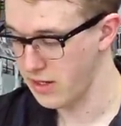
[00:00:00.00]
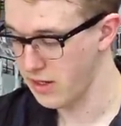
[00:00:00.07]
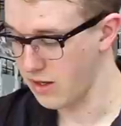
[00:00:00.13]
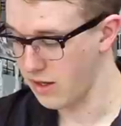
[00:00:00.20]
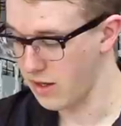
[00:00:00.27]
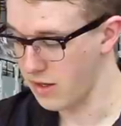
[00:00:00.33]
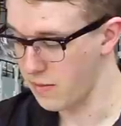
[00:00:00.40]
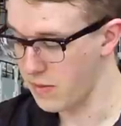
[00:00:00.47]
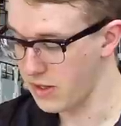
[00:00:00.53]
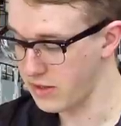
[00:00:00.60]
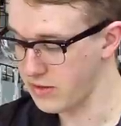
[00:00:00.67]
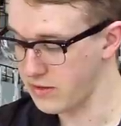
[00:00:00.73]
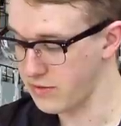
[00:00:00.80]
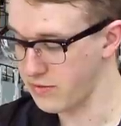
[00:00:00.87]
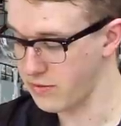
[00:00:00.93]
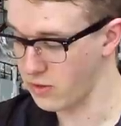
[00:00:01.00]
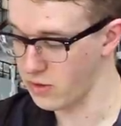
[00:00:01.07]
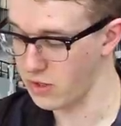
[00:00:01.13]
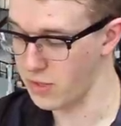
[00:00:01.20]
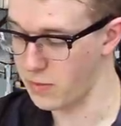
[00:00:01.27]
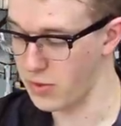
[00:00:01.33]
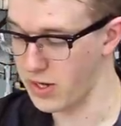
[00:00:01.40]
uh, but
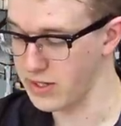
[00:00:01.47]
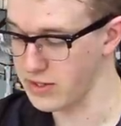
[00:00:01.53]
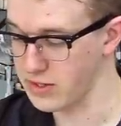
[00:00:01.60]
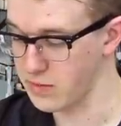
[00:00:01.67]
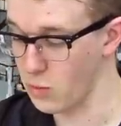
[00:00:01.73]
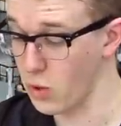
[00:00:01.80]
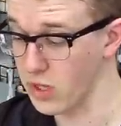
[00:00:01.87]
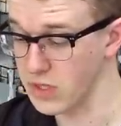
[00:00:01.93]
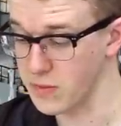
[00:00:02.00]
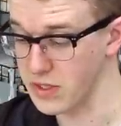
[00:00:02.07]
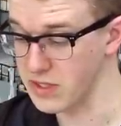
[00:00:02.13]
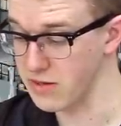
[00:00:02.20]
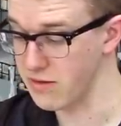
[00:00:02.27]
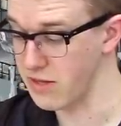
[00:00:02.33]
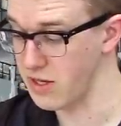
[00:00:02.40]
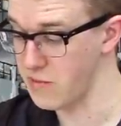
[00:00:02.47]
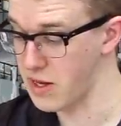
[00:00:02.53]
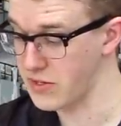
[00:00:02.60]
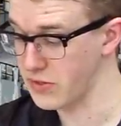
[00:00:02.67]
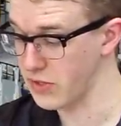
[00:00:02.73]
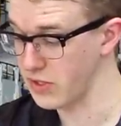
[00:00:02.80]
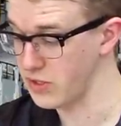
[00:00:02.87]
for a price more expensive than a
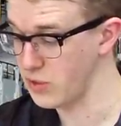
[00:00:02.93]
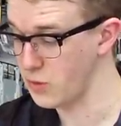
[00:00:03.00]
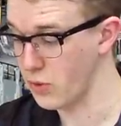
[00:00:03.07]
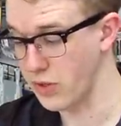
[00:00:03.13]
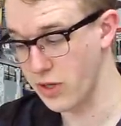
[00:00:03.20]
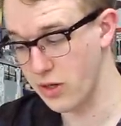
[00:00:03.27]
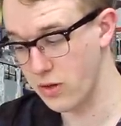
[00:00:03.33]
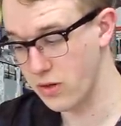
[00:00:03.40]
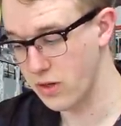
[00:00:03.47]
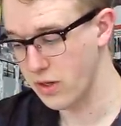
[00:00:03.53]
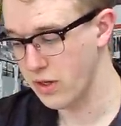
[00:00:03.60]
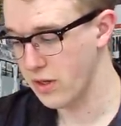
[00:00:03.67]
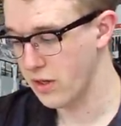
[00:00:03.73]
Master Grade two point oh,